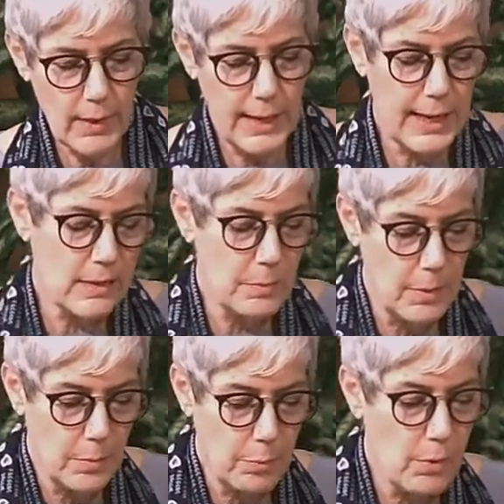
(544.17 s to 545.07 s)
that has
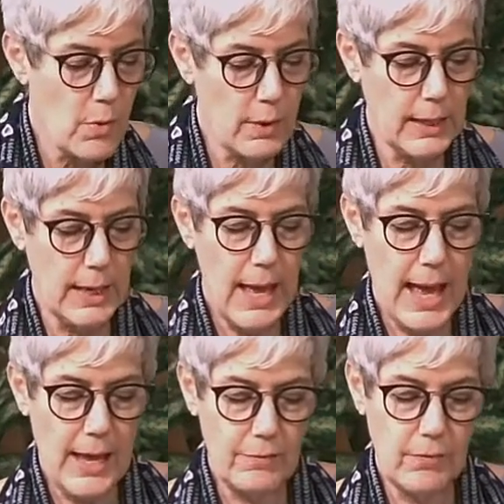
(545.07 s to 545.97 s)
been broken
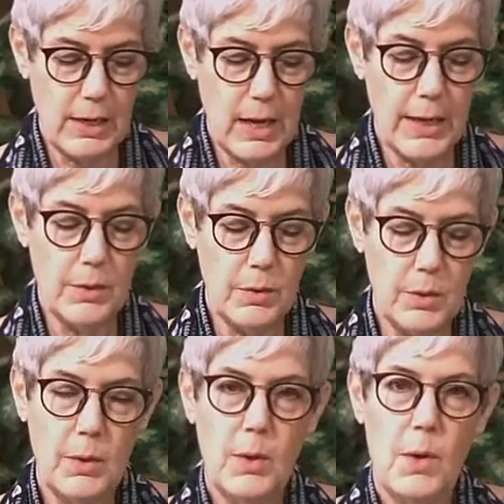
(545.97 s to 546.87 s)
and forgotten
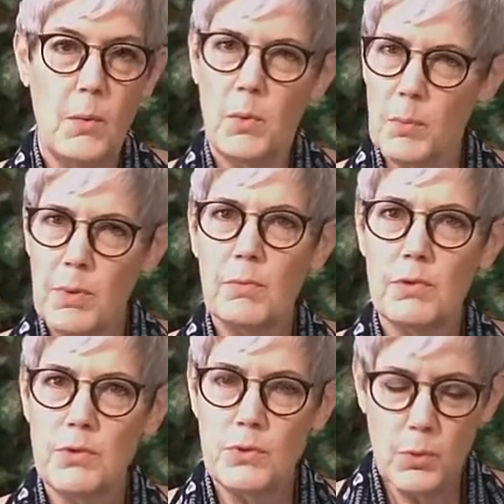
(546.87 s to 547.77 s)
will be
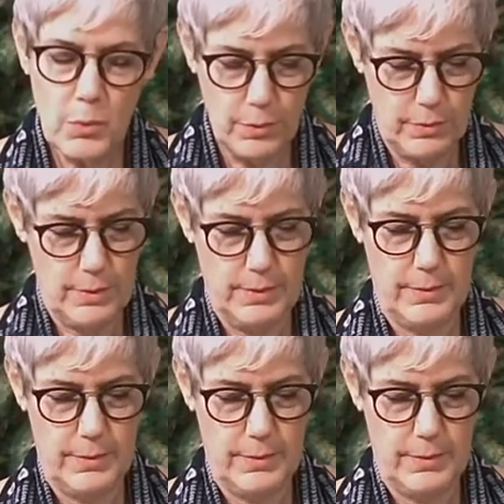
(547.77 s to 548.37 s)
restored.